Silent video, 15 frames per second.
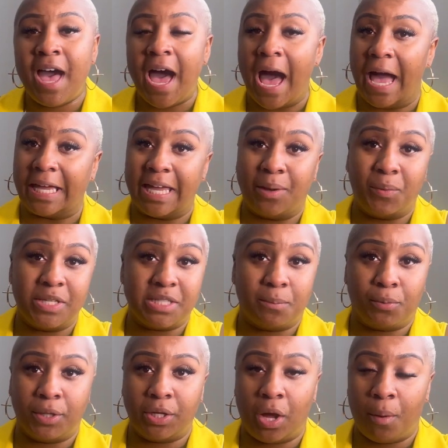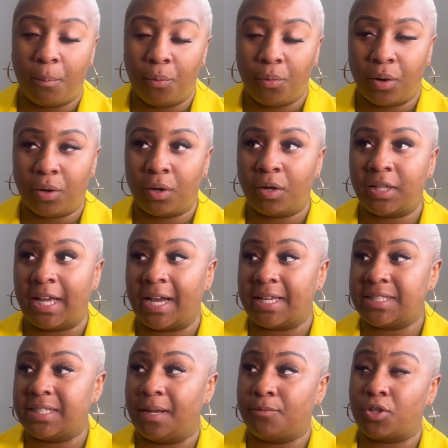I can't wait to bring y'all more. Like I
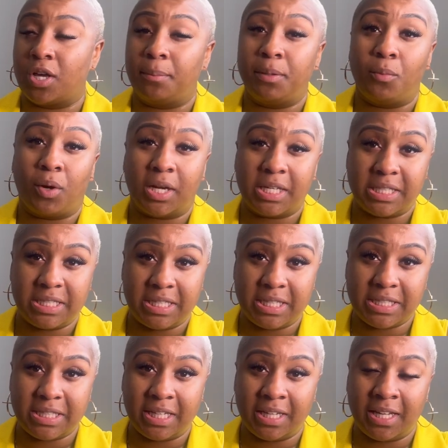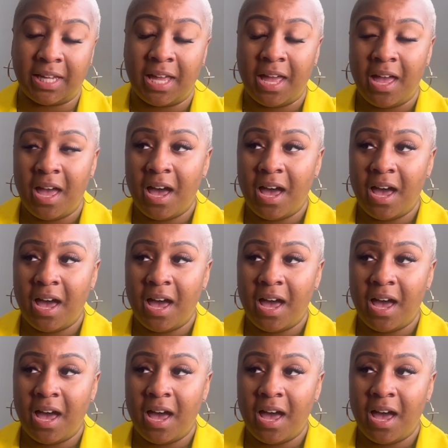said, I'm trying to be more consistent.